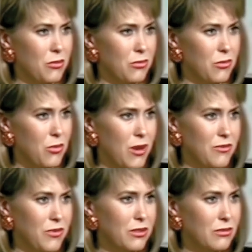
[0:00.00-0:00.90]
don't
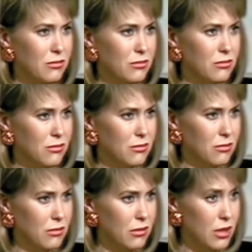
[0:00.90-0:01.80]
quite feel
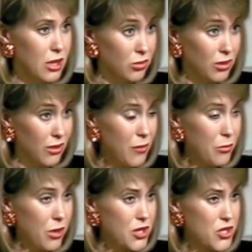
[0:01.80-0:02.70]
equal to
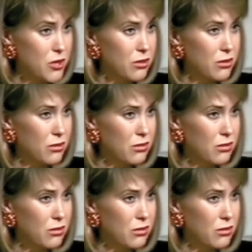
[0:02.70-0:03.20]
that pressure?